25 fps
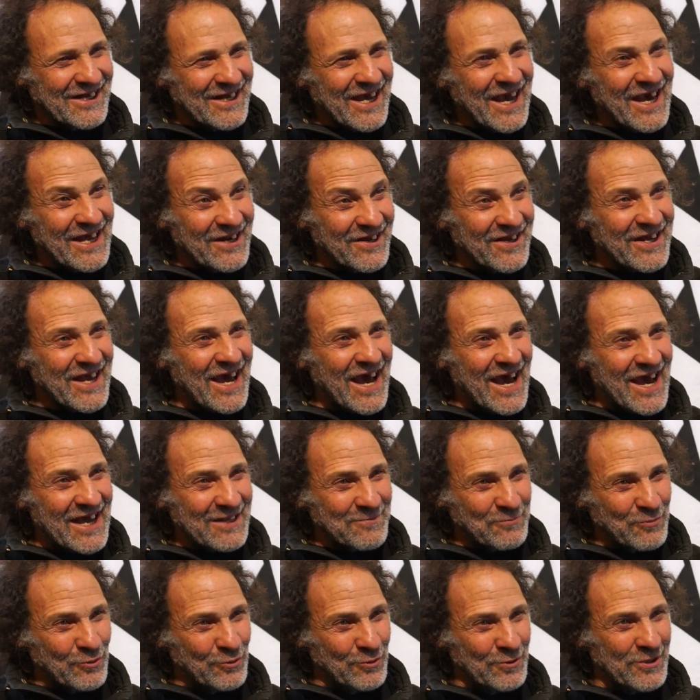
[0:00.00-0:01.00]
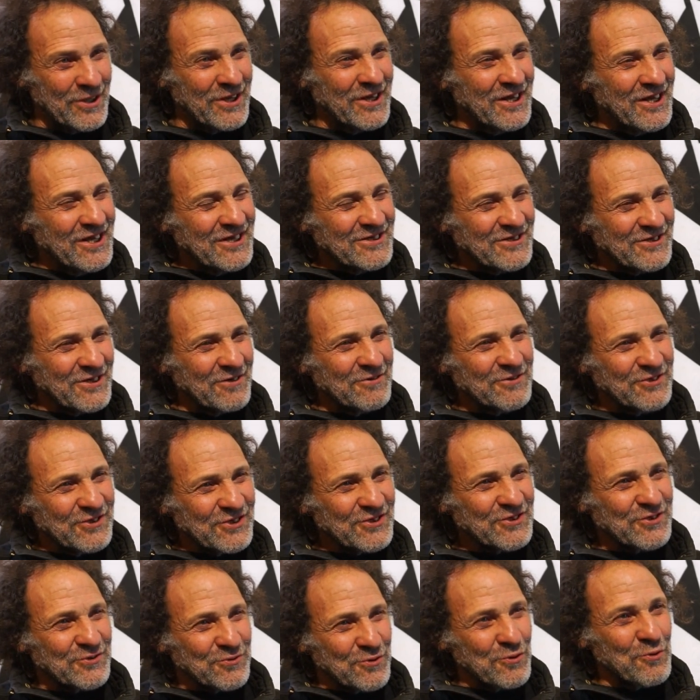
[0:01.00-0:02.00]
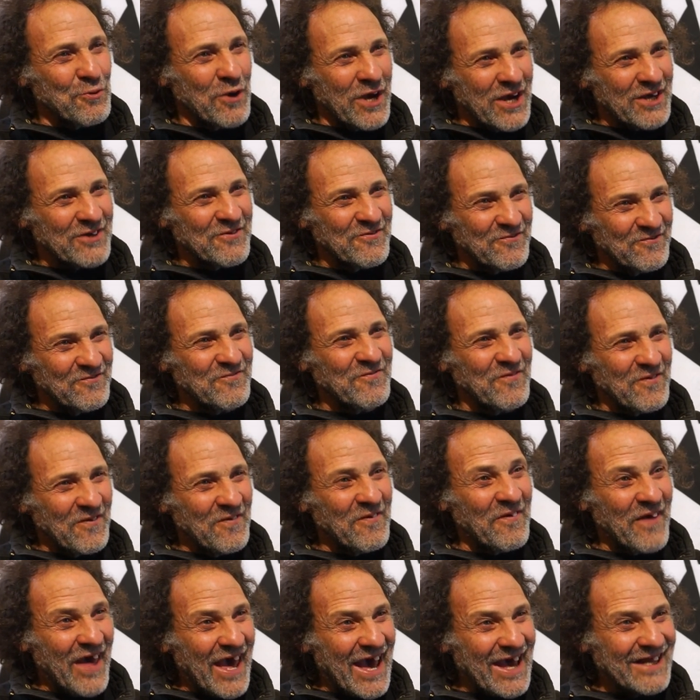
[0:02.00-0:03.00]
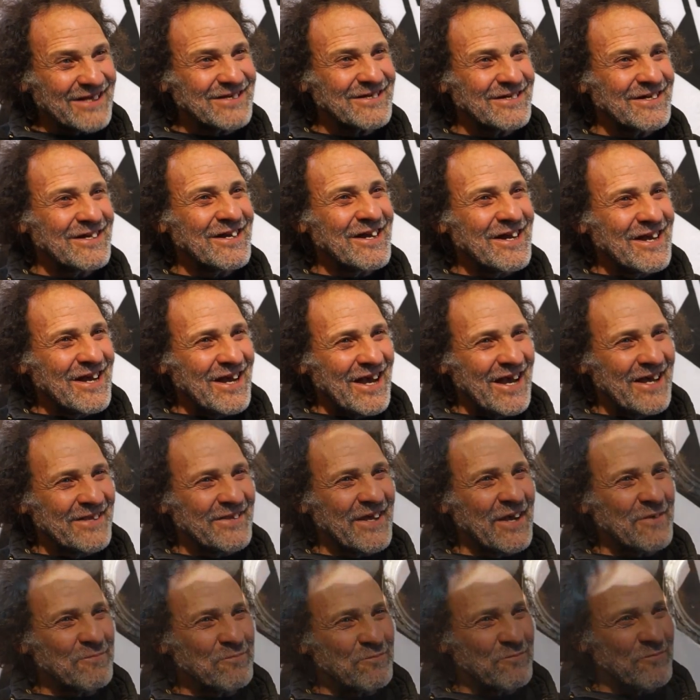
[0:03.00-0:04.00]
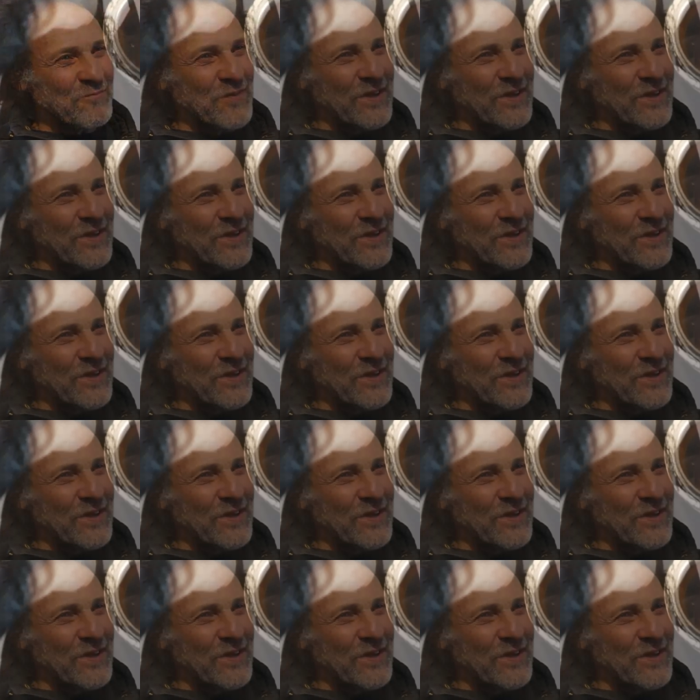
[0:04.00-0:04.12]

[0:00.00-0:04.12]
out of cardboard. So it just grew out of that. And that